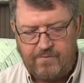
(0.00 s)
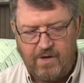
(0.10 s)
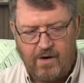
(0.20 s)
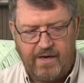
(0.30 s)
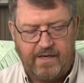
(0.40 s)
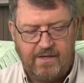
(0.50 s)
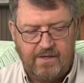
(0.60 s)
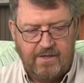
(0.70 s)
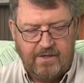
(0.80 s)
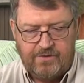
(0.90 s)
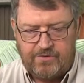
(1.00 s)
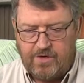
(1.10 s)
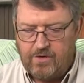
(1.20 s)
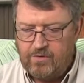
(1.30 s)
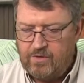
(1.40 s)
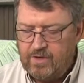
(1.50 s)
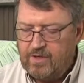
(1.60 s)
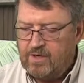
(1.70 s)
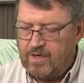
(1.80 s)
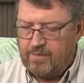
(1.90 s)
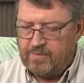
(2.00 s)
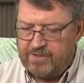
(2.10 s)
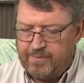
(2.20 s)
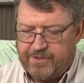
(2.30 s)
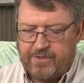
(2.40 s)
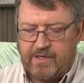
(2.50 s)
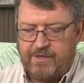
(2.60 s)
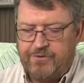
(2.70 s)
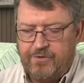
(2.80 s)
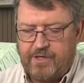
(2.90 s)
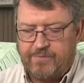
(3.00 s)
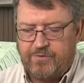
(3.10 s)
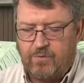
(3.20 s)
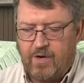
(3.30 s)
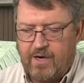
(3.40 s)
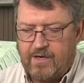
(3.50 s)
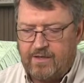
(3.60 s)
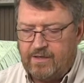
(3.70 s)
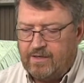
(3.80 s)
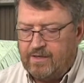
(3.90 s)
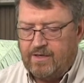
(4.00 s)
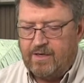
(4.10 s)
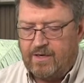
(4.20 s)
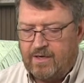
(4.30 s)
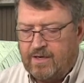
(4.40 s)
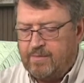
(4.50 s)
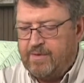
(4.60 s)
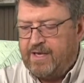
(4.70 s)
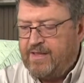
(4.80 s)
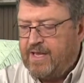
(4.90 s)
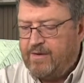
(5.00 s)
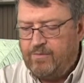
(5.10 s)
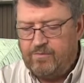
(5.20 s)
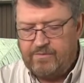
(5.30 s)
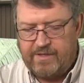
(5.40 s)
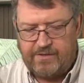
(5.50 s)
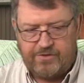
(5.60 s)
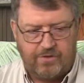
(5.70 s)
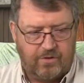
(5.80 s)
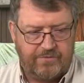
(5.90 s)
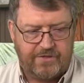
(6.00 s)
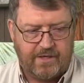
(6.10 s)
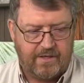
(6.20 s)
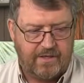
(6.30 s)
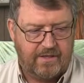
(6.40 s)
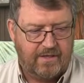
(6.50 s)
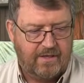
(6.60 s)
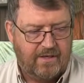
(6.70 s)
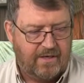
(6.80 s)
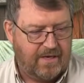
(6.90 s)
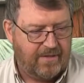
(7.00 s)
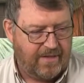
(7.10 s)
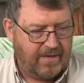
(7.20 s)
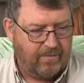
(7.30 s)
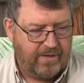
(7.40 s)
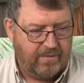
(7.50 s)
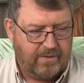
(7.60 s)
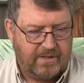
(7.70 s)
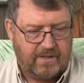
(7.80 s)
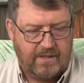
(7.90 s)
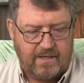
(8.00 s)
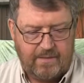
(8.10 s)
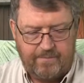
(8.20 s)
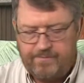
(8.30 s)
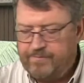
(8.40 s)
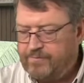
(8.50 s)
All right, so let's measure our 2 cups of water, and then get the stove started, and then we will